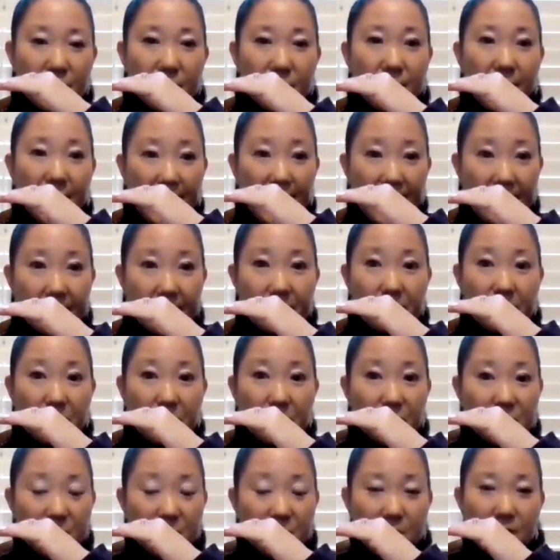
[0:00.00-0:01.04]
could have had
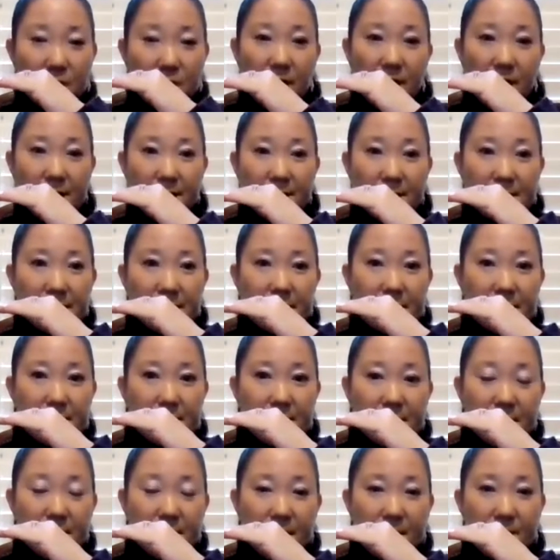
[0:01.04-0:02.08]
multiple
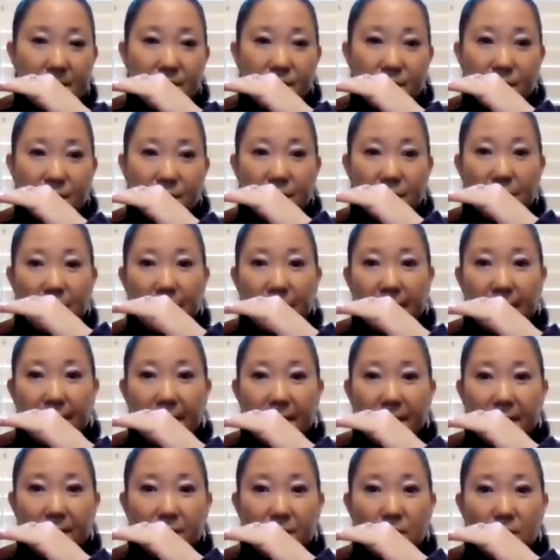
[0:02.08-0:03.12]
causes. And then figuring
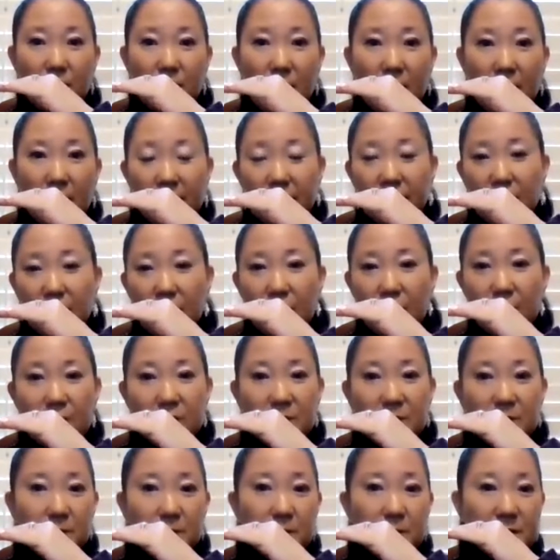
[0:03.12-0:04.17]
out of all
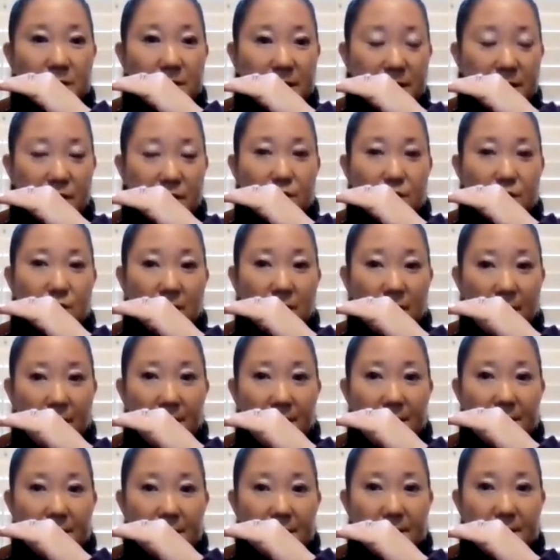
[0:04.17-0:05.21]
those potential
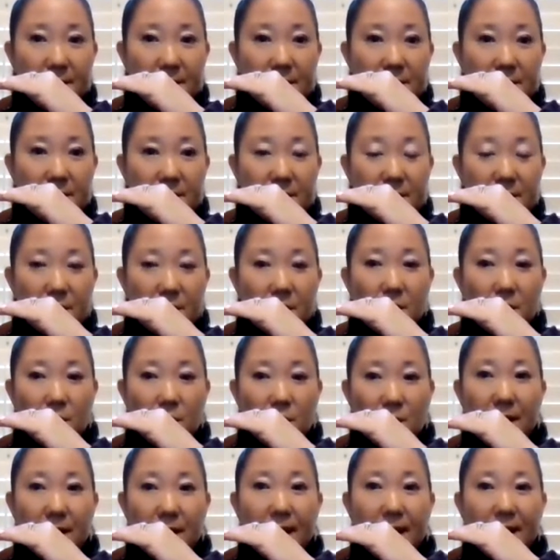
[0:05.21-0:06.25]
causes,
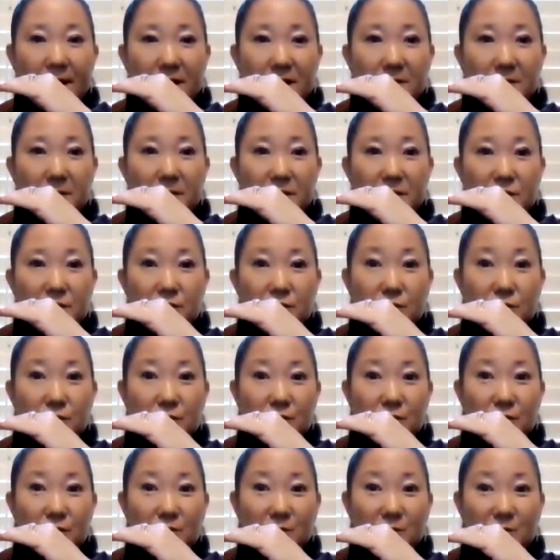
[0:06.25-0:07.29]
what had to be
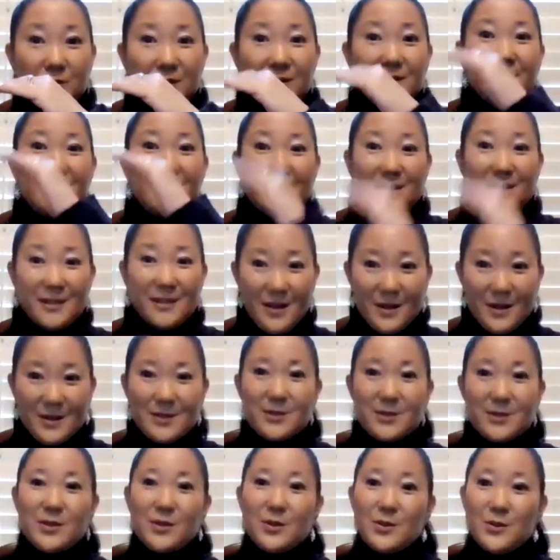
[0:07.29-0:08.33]
true to
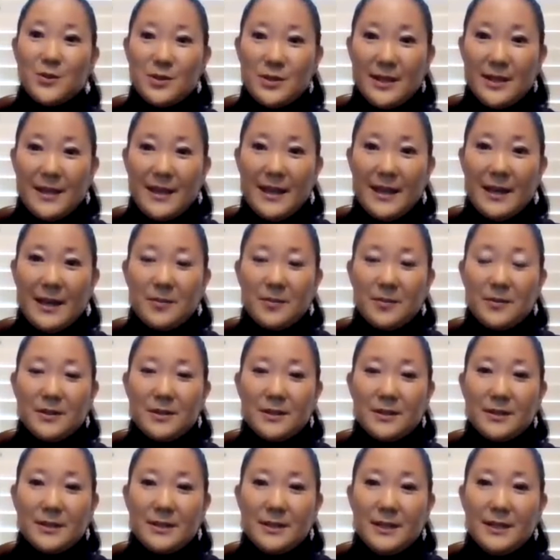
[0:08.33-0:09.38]
cause those to
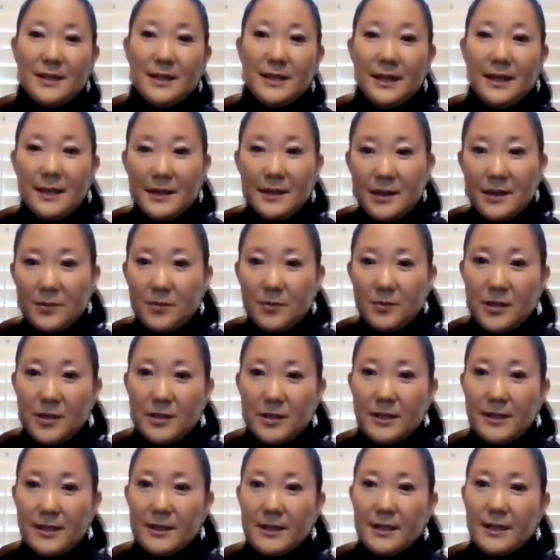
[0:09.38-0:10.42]
happen. And then
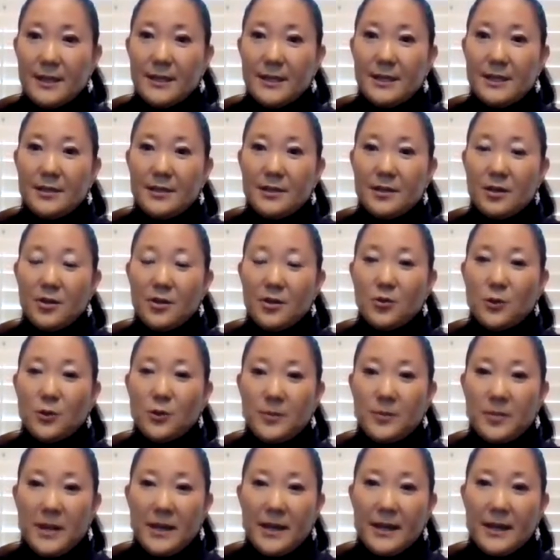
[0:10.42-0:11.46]
peeling the onion all the
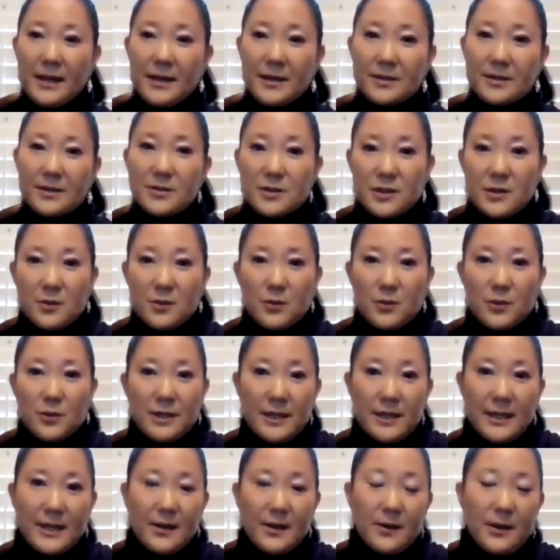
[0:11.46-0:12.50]
way back so that
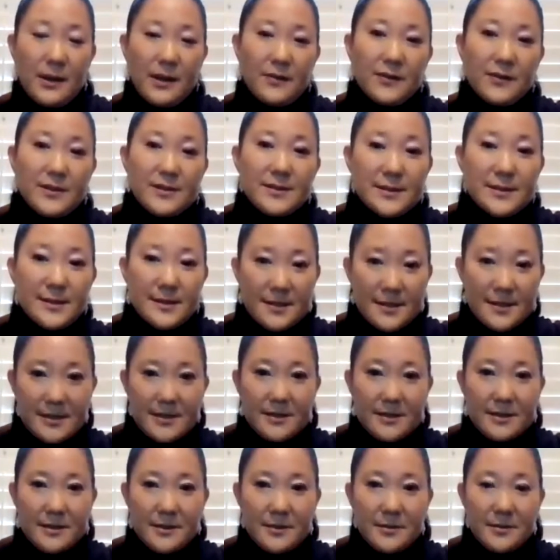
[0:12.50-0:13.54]
we now have a
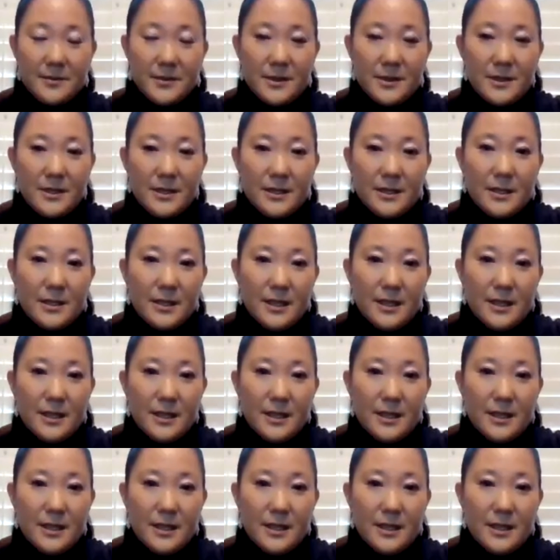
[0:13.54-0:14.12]
system